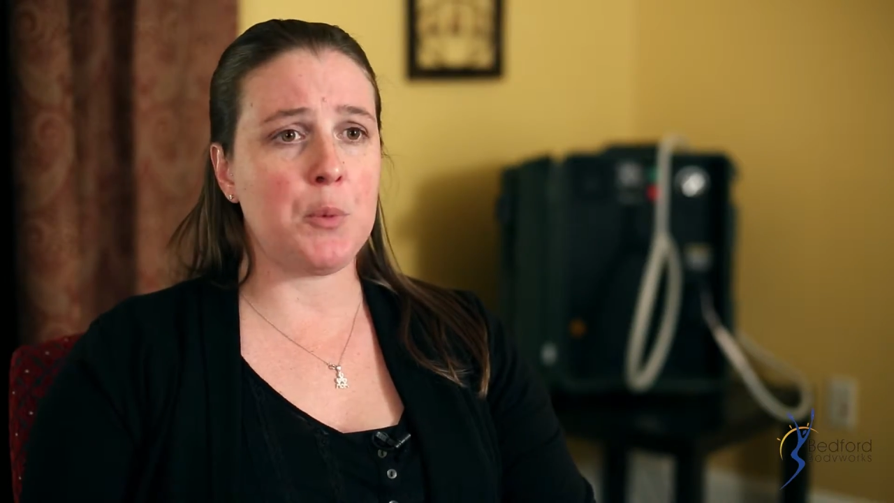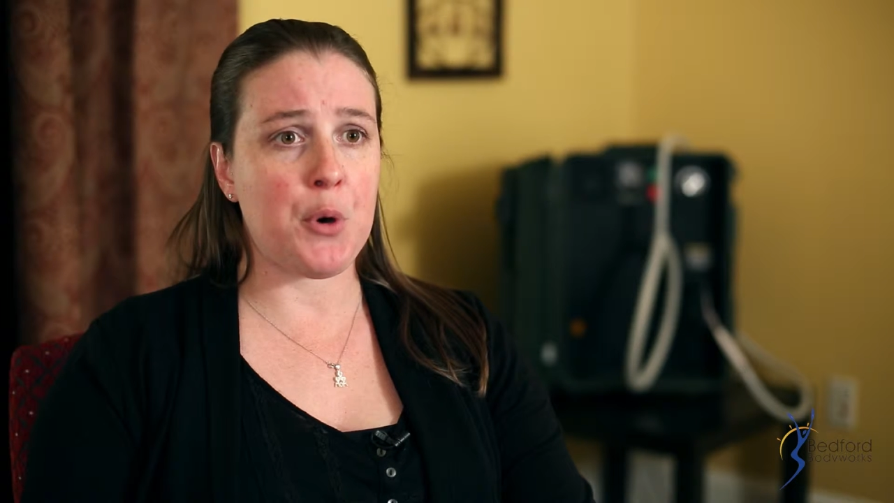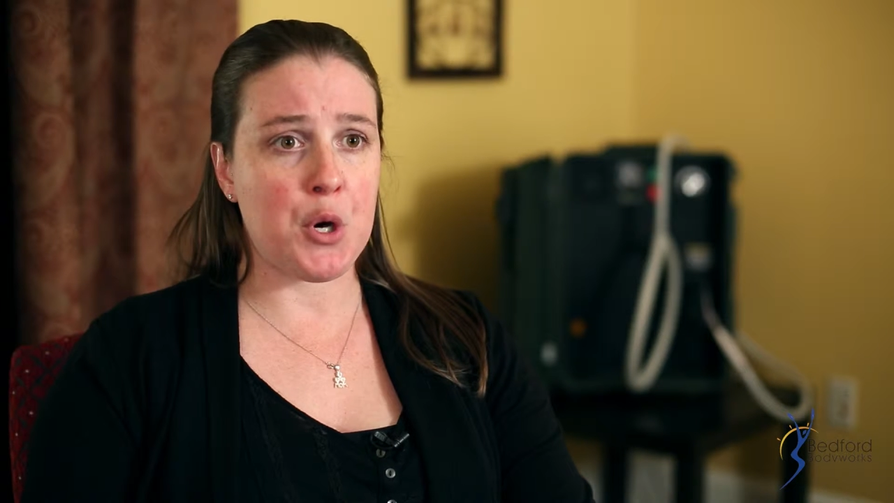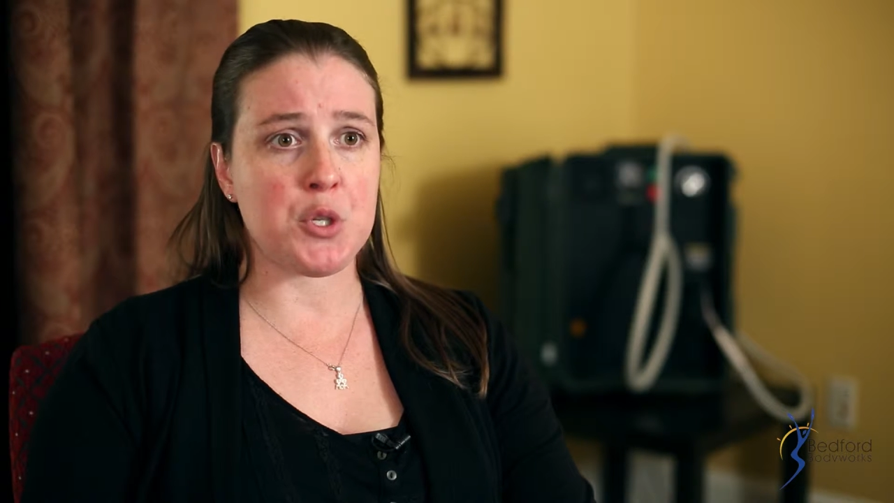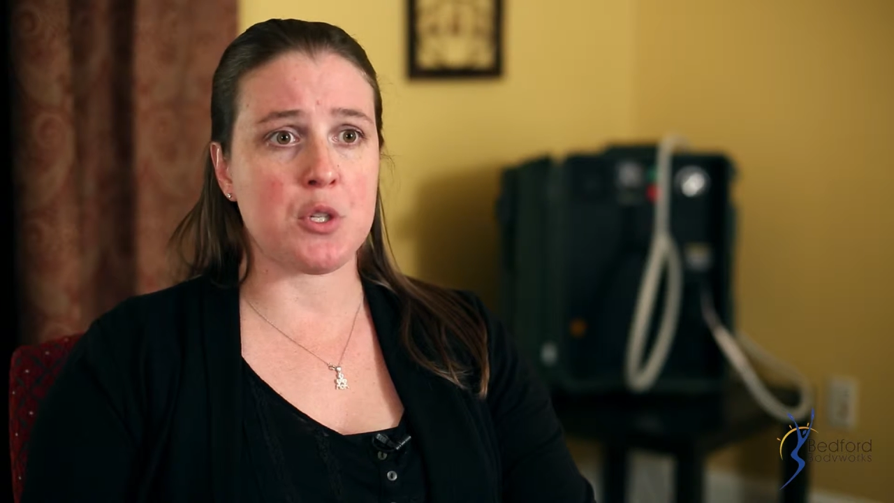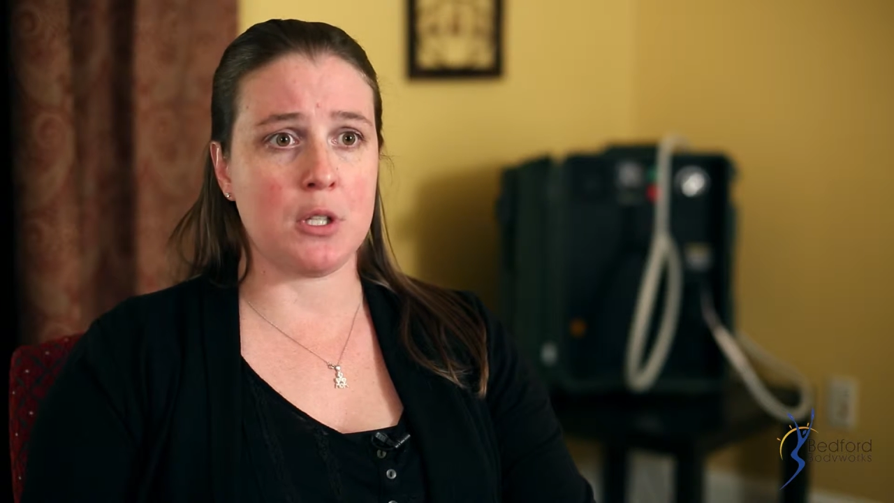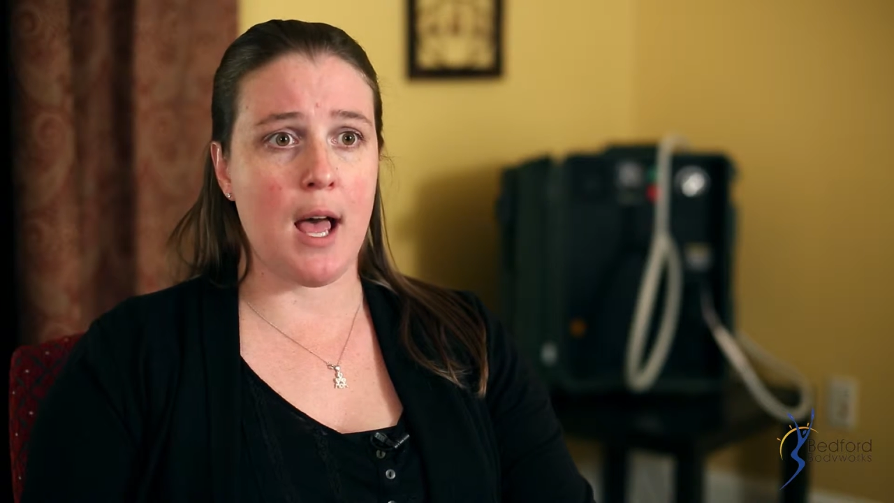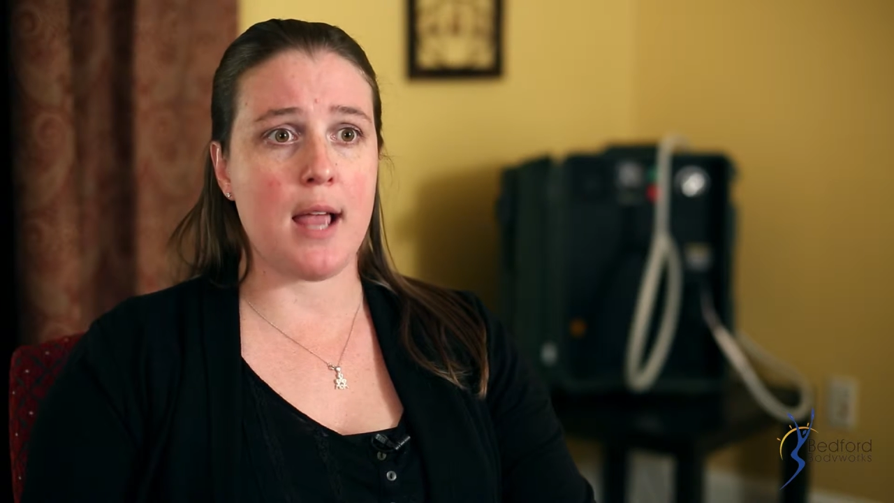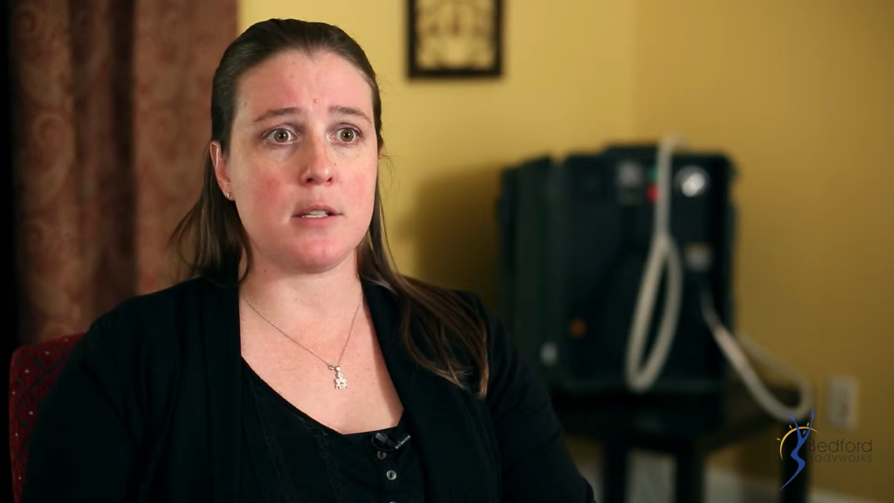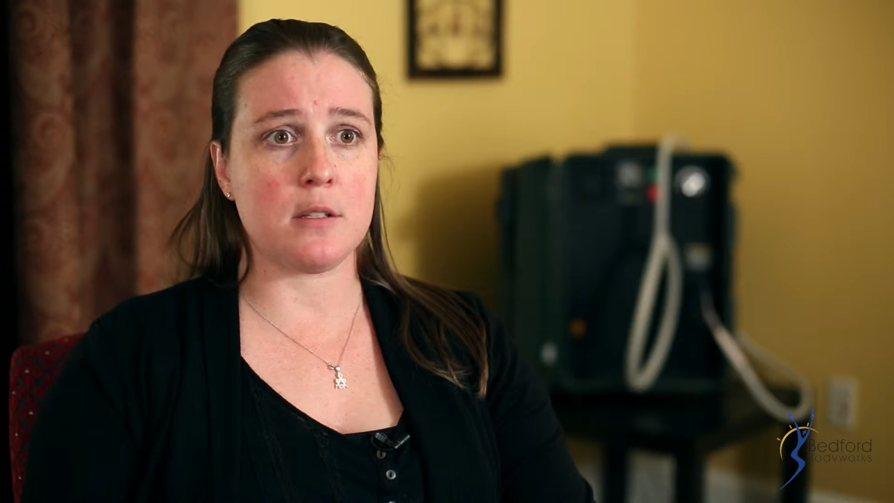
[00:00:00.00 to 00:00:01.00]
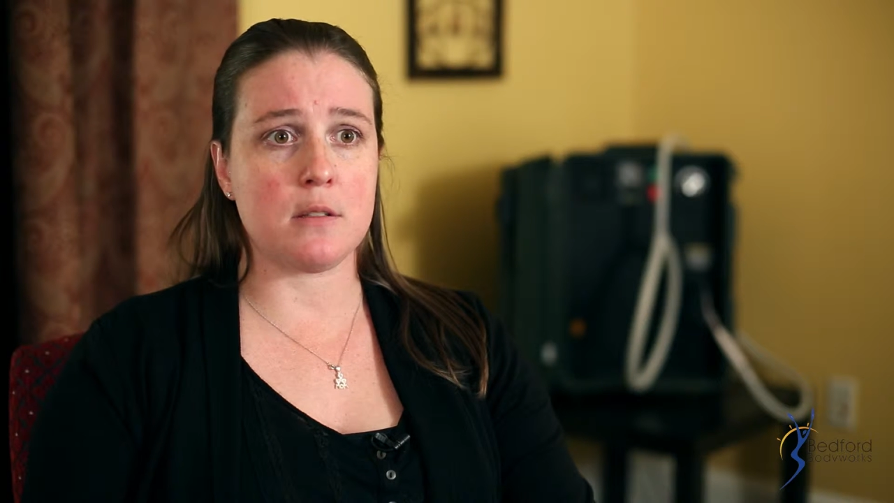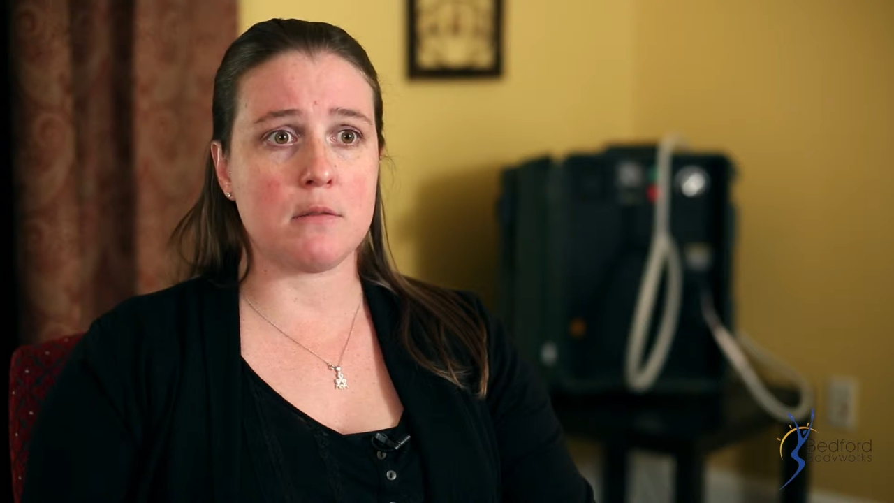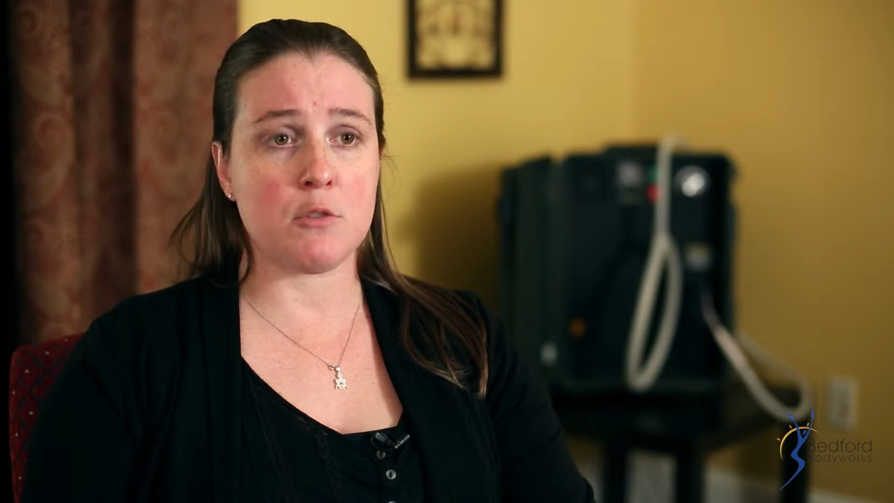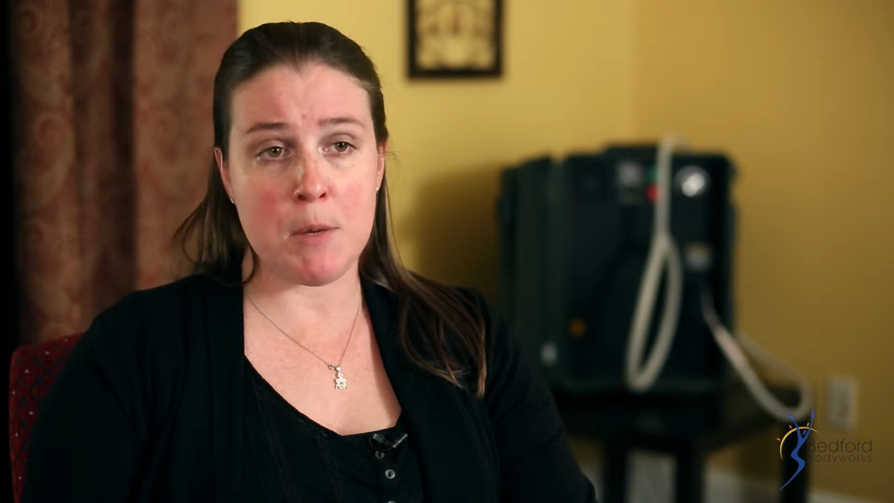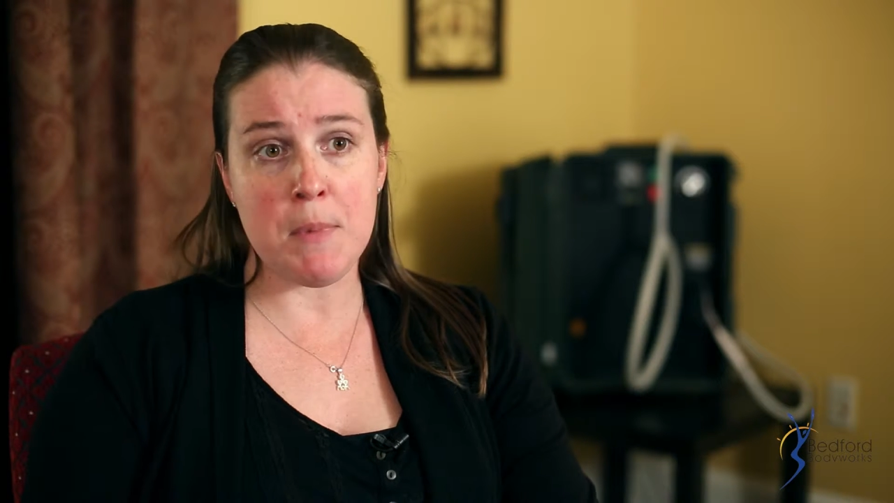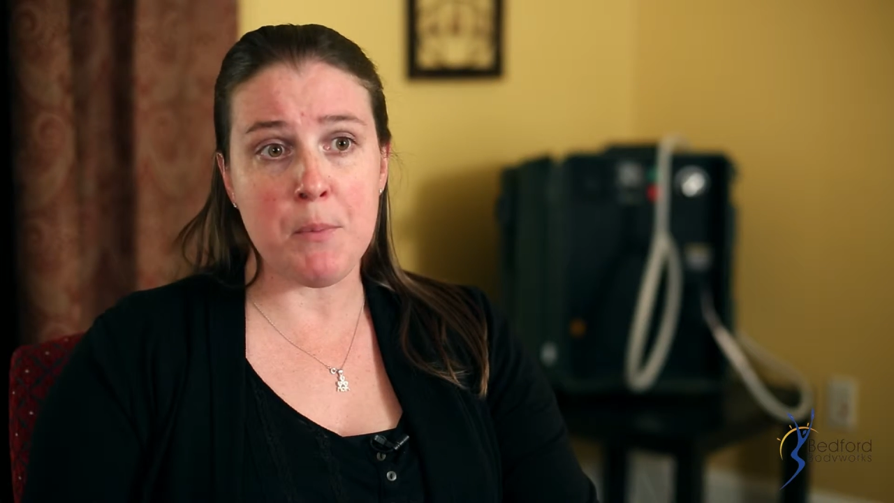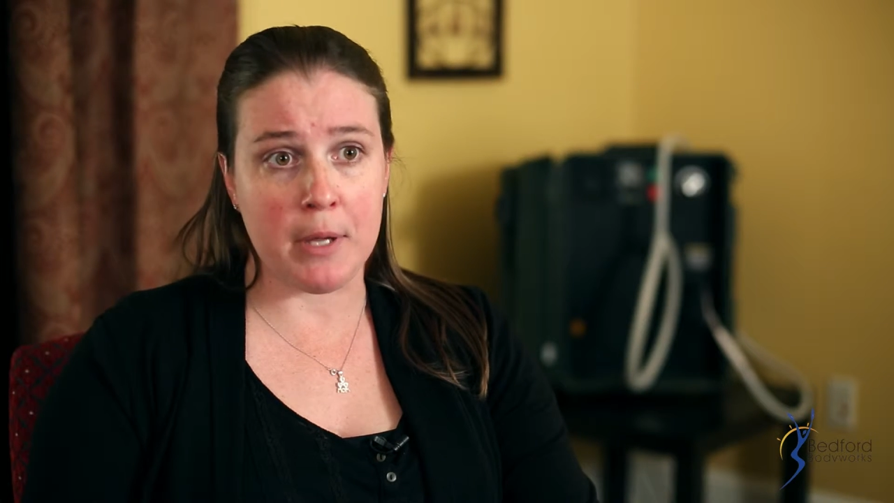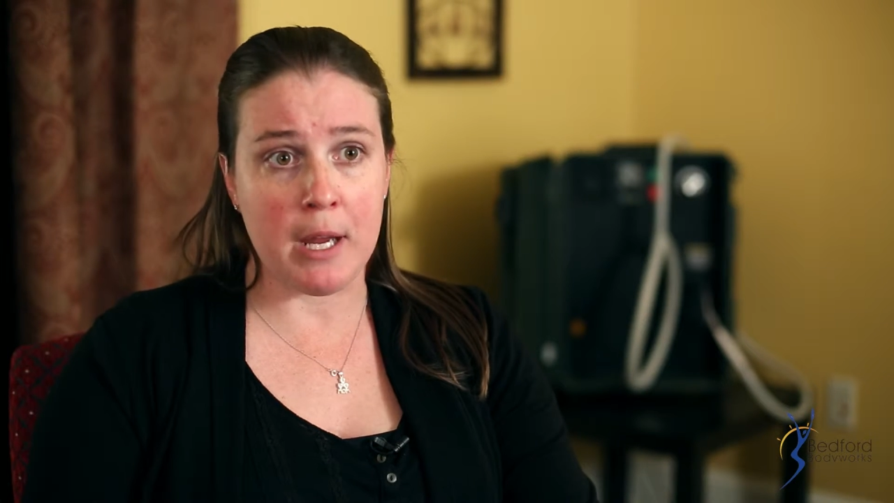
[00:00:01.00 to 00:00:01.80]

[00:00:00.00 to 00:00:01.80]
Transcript: personalized treatment